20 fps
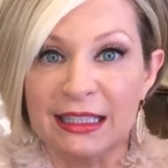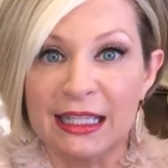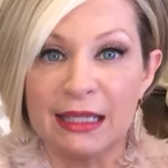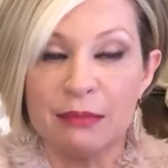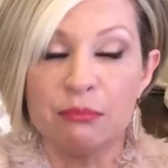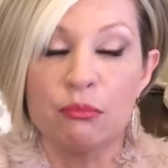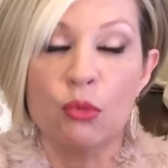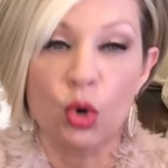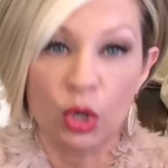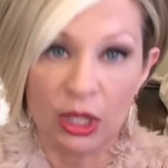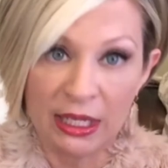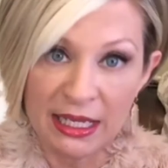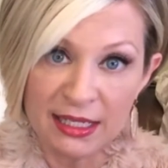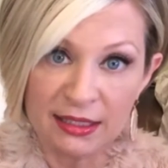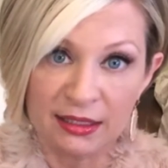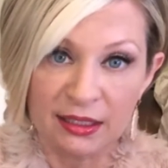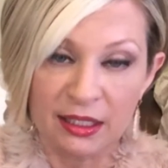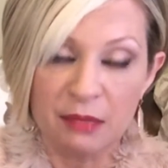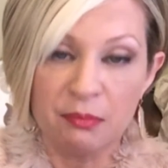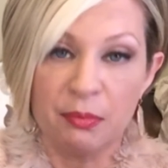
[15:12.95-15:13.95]
more
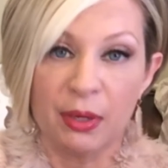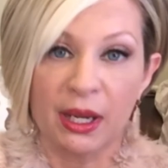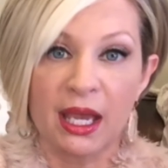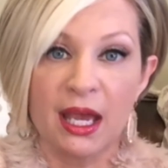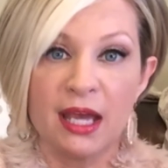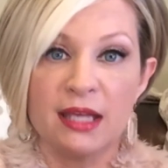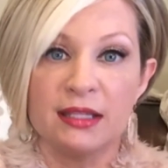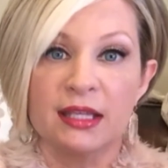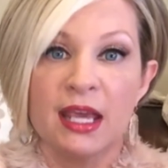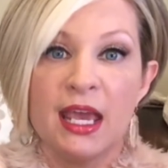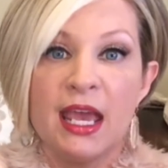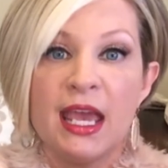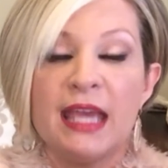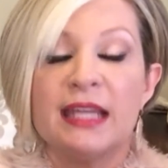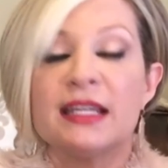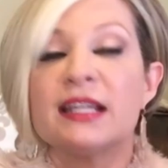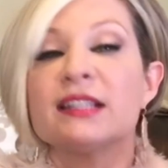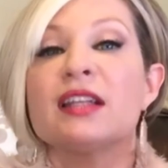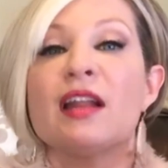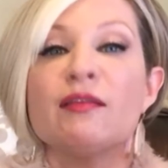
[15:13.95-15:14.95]
easily because it
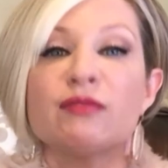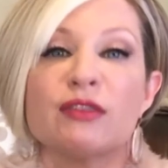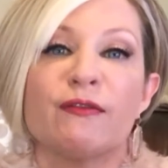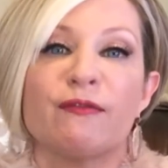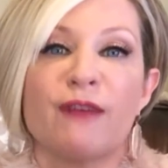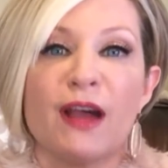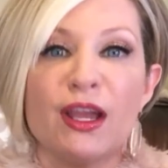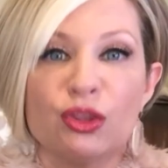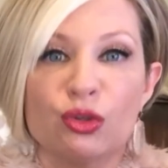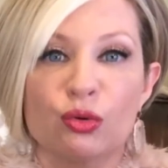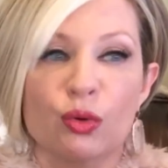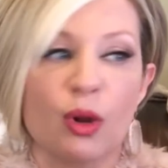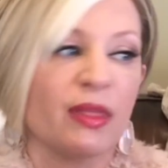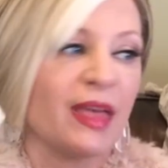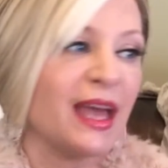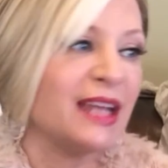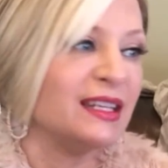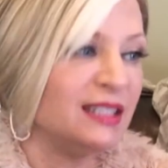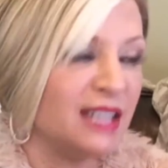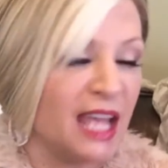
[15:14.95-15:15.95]
doesn't have to fight through all
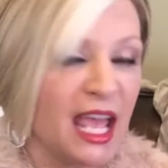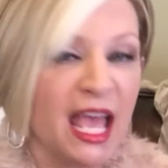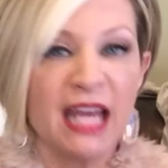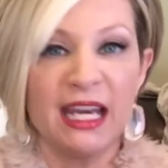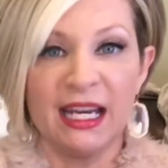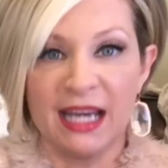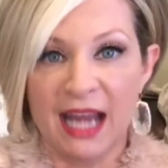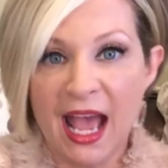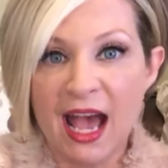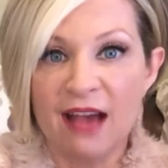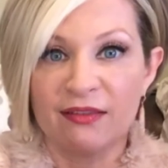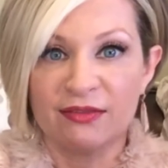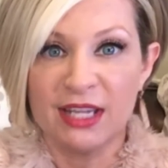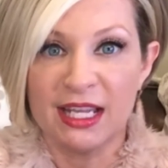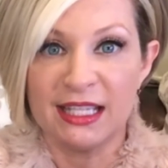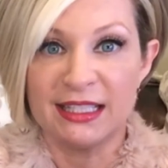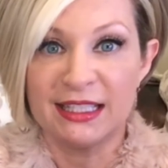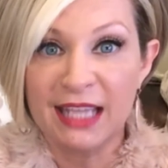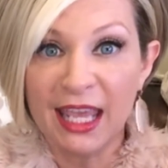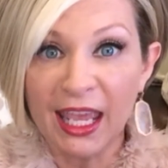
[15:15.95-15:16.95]
that dead and half
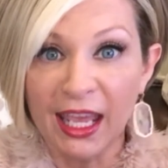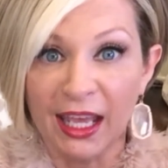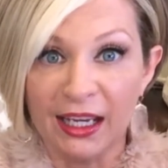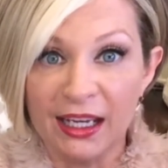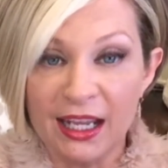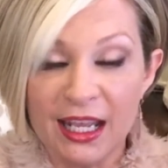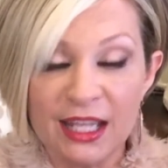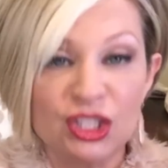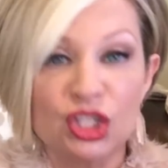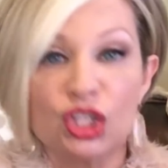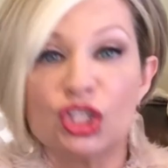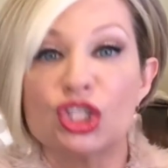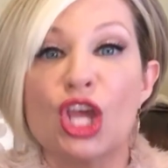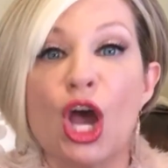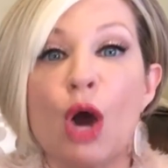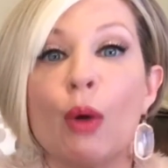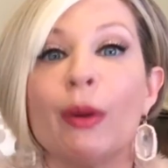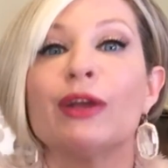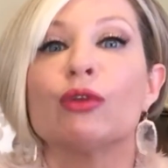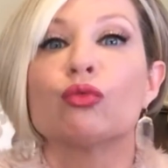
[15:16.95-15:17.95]
dead skin. It's just
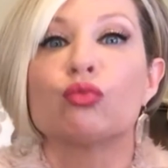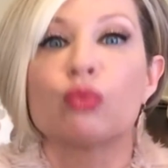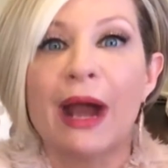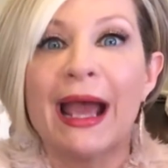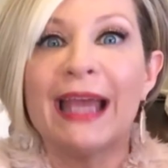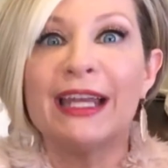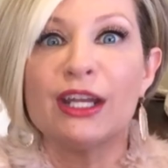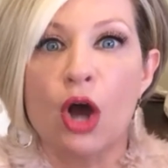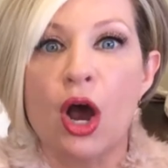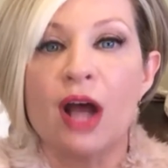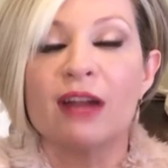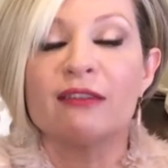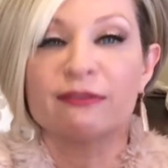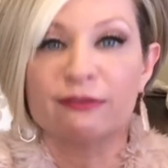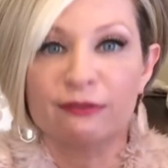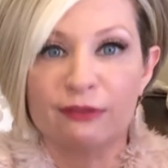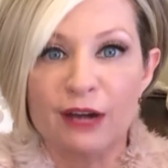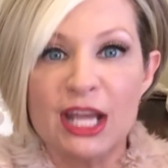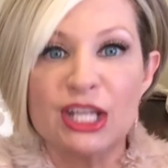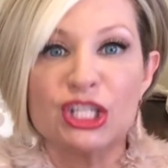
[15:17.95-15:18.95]
going right on
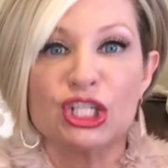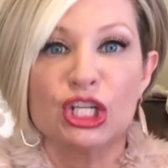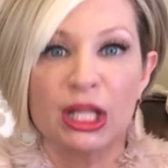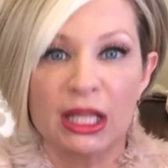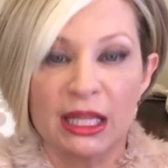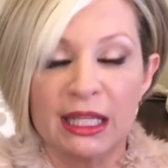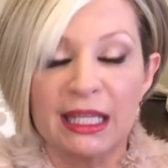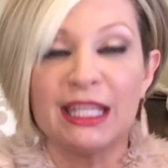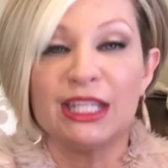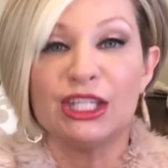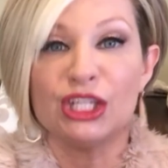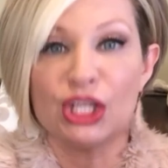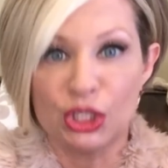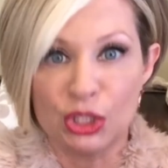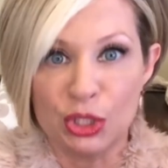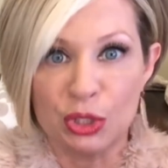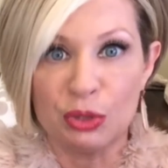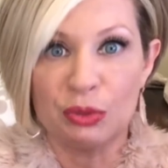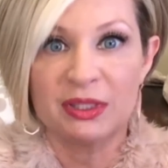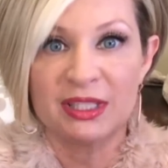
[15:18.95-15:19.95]
fresh, clean,
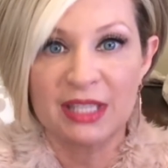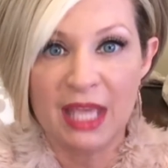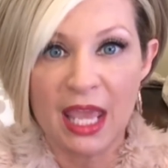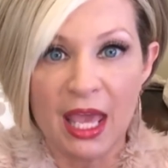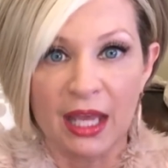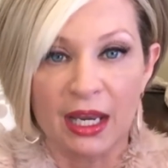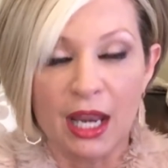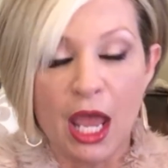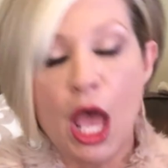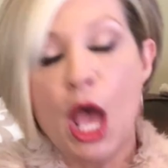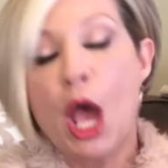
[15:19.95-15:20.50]
new skin.